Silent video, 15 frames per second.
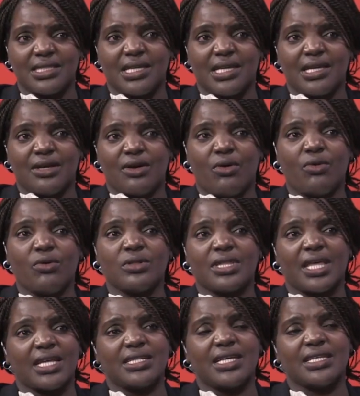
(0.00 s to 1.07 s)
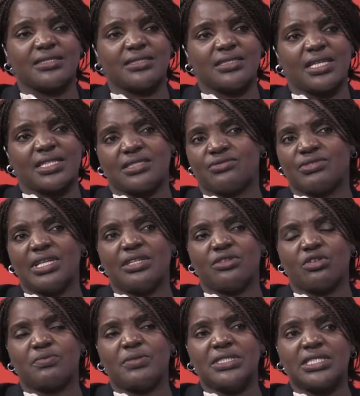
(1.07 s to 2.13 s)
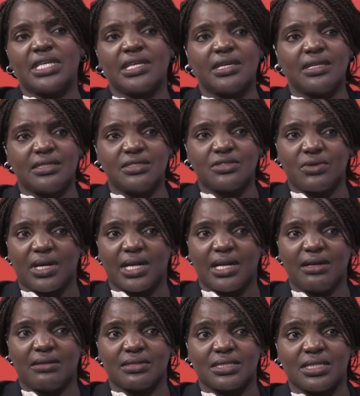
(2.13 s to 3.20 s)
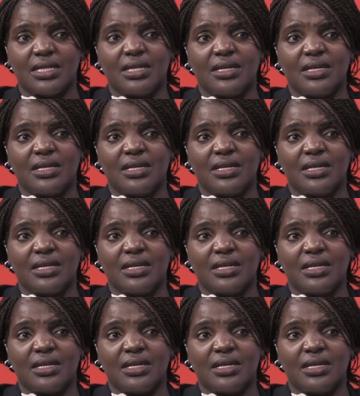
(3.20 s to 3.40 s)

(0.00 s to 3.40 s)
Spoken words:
All that has really not been taken into account. Mm-hmm.